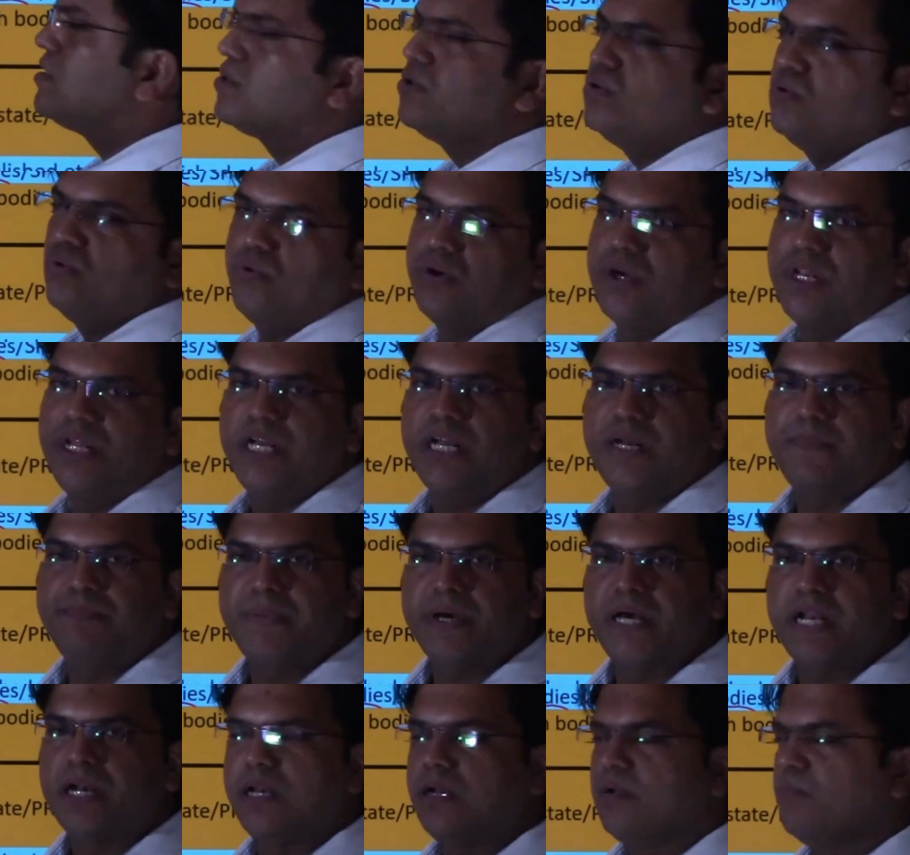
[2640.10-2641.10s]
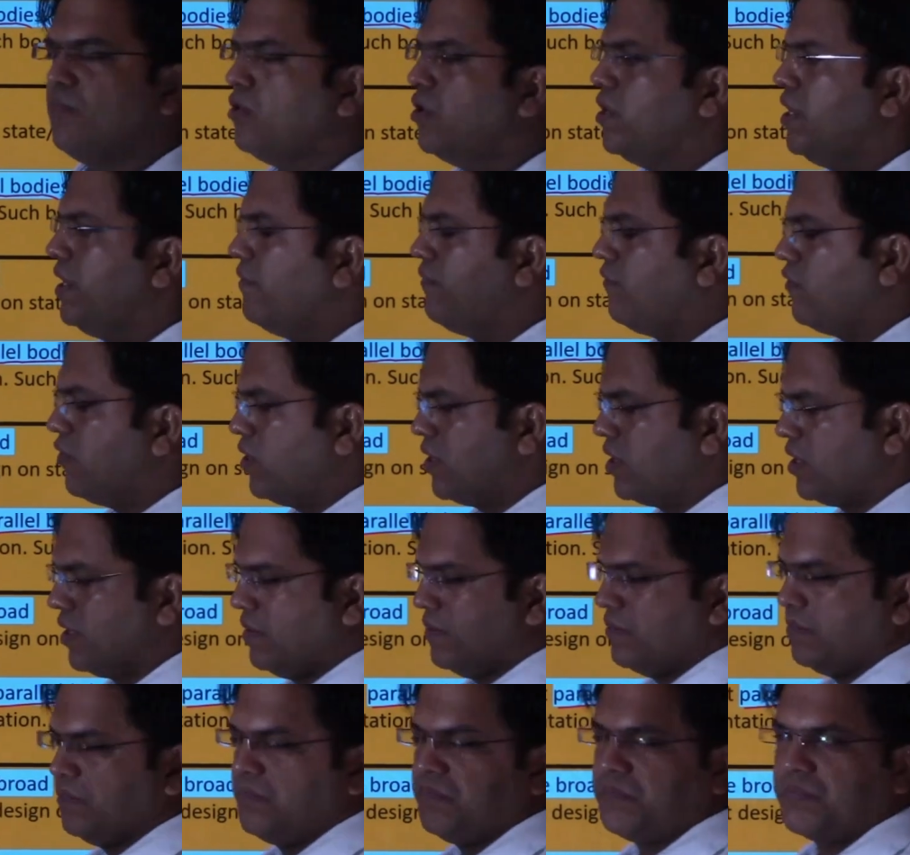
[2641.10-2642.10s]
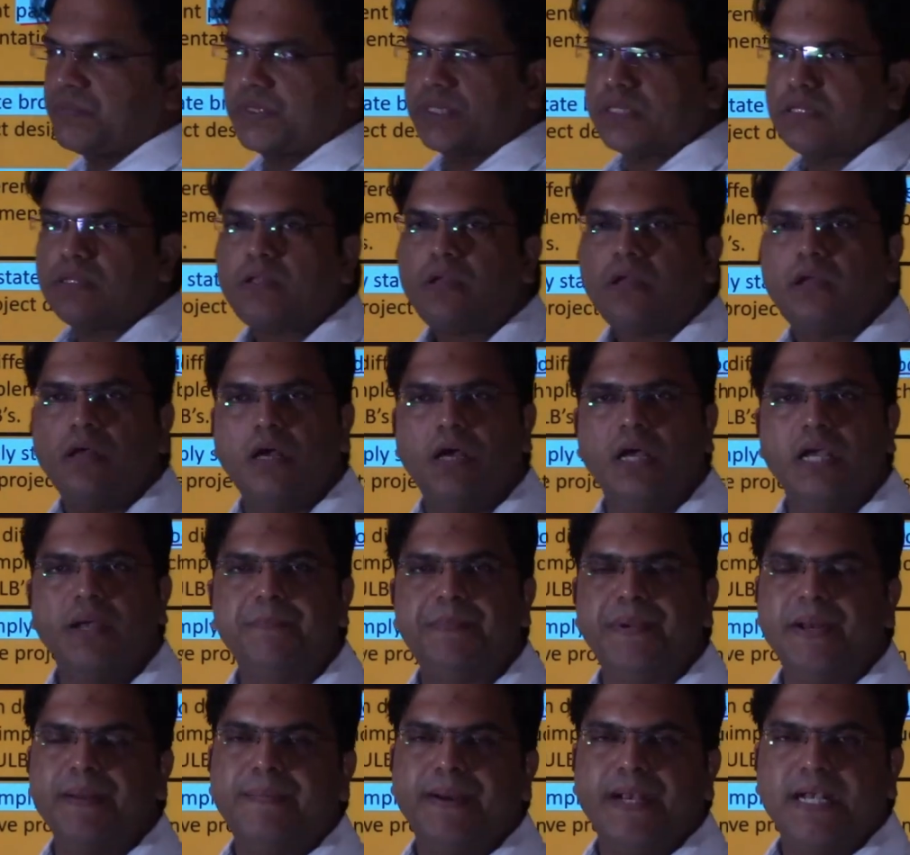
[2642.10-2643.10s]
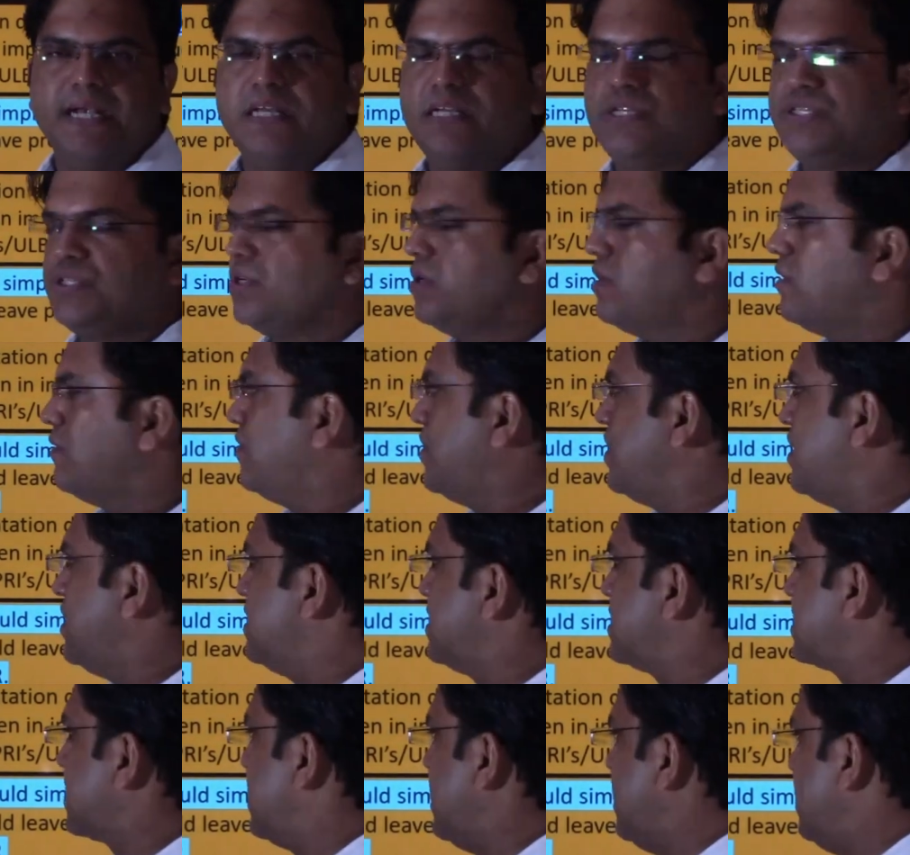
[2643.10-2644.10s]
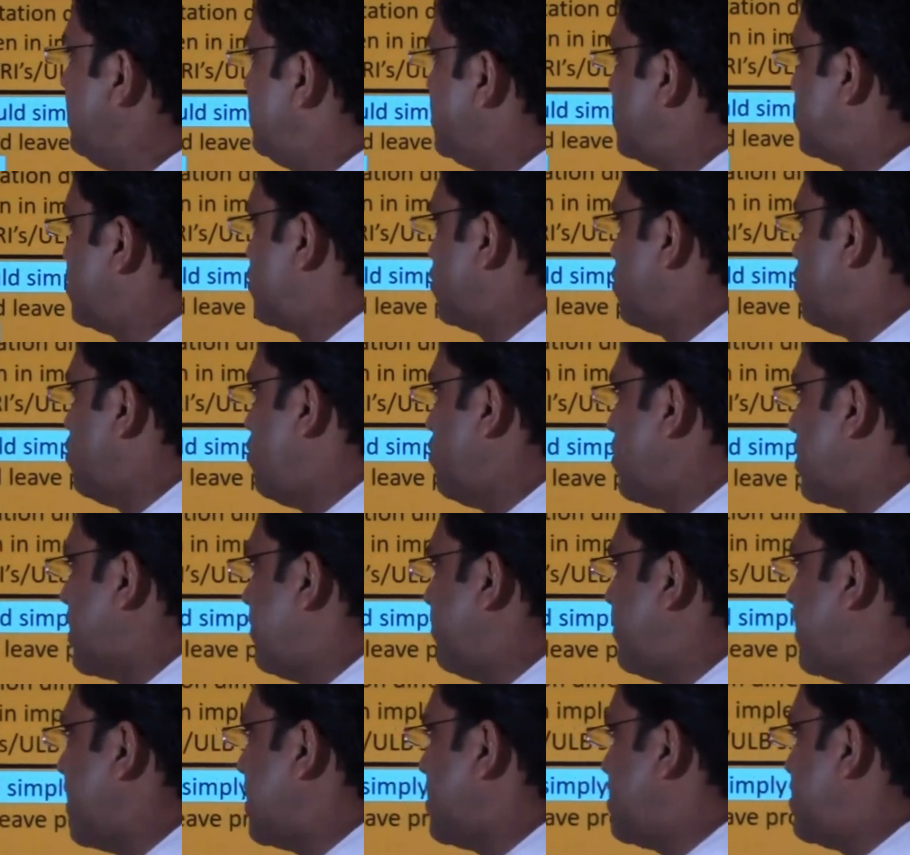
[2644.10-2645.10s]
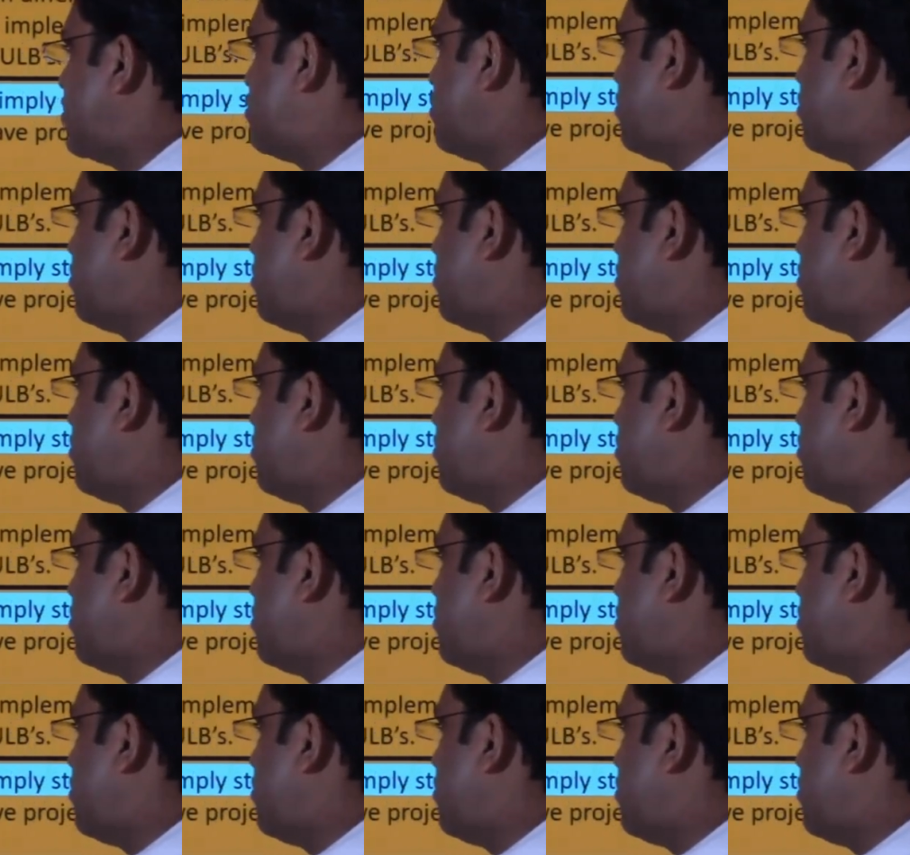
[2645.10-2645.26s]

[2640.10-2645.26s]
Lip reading: do create parallel body for implementation of these schemes. So practice